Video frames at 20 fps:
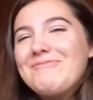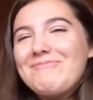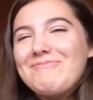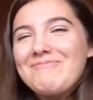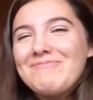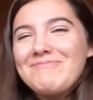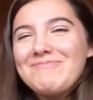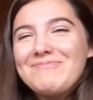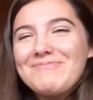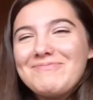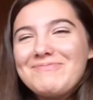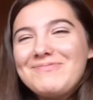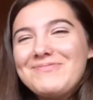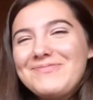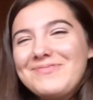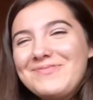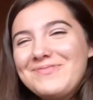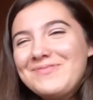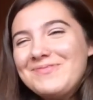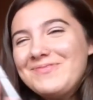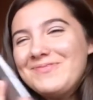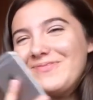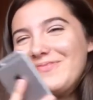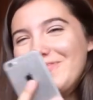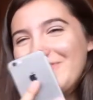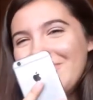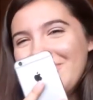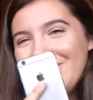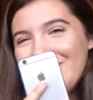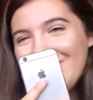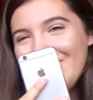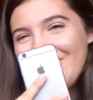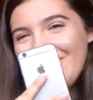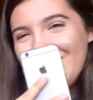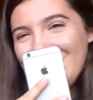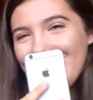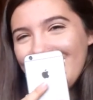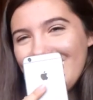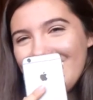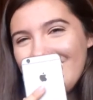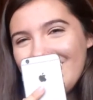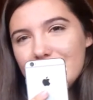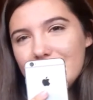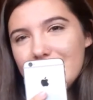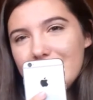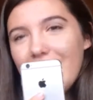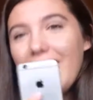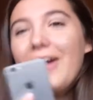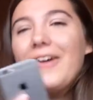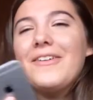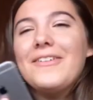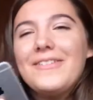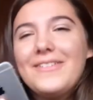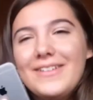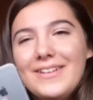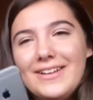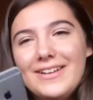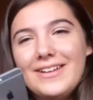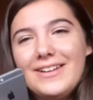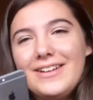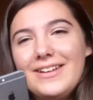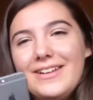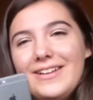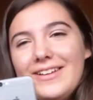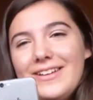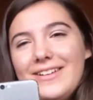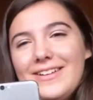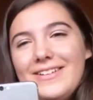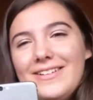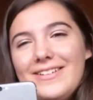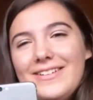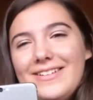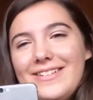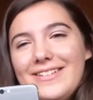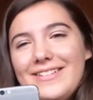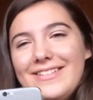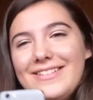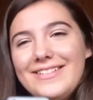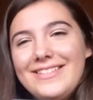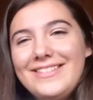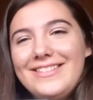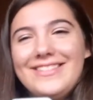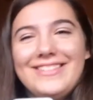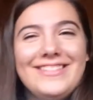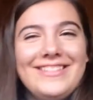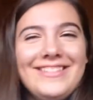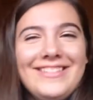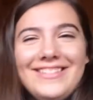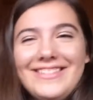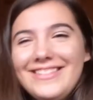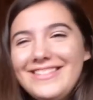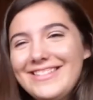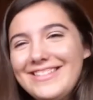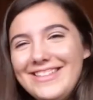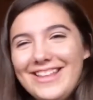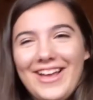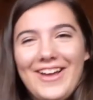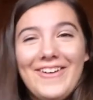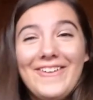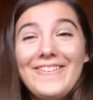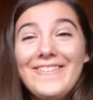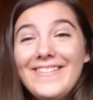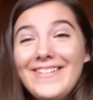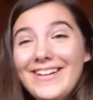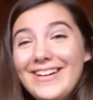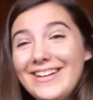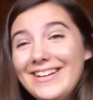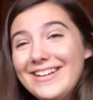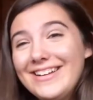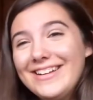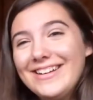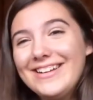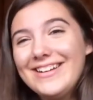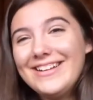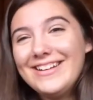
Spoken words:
The person shown says nothing.